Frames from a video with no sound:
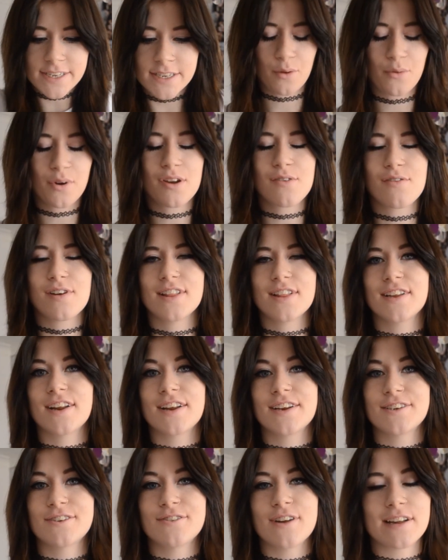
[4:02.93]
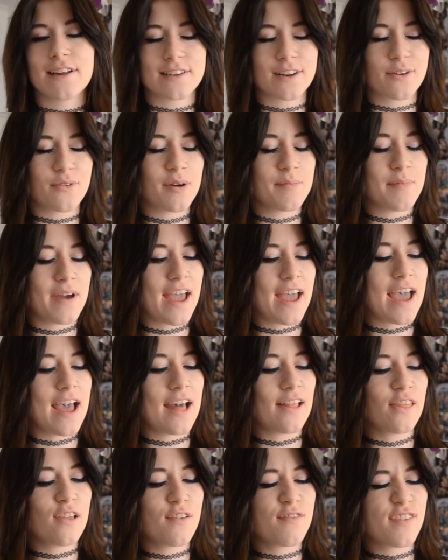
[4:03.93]
I want a really nice dress, and I want my
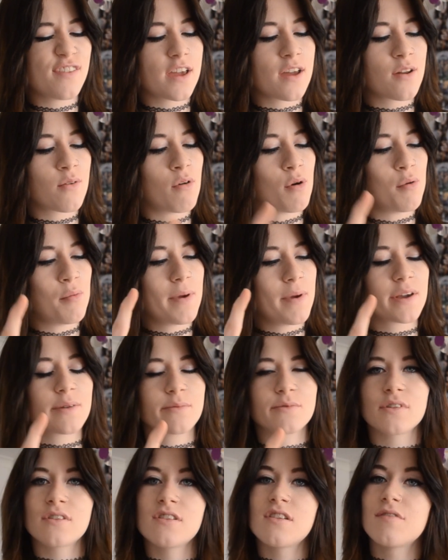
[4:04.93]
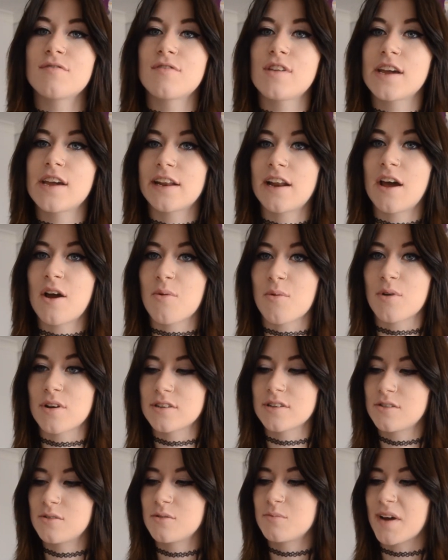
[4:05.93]
hair lovely, and I want my makeup done lovely, and I
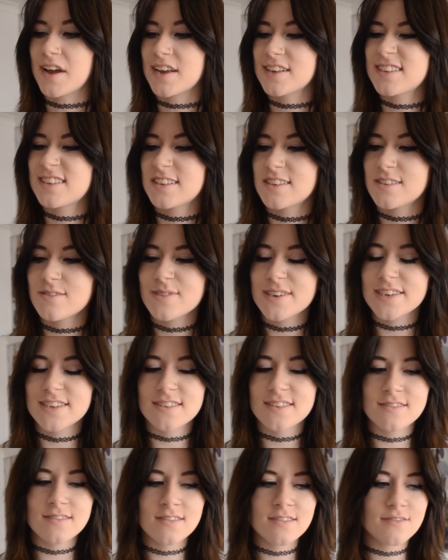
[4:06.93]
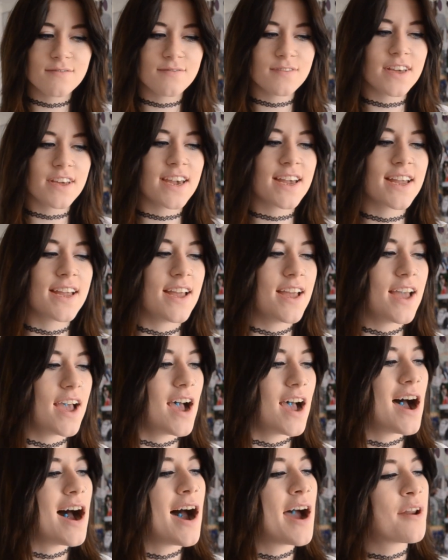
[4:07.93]
want all my accessories done lovely,
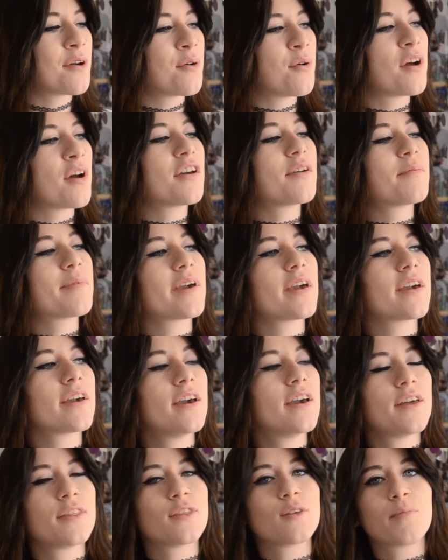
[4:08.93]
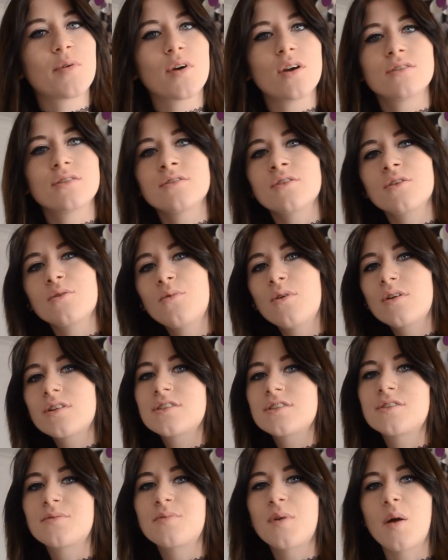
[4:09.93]
and I want to be the person who walks
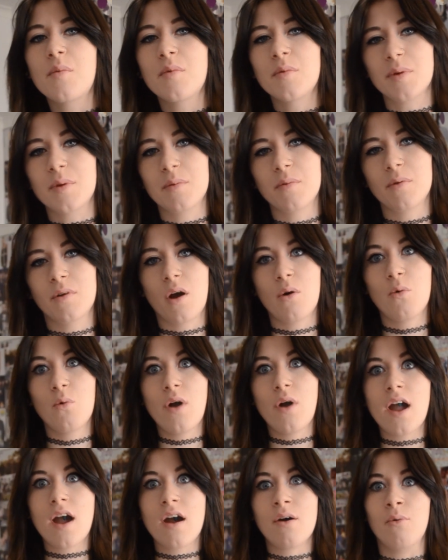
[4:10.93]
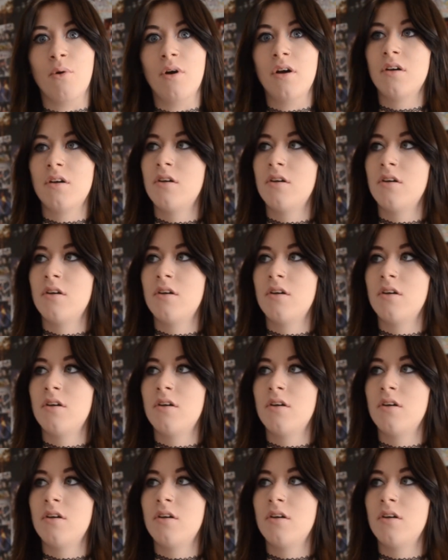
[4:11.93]
into prom and people go, wow,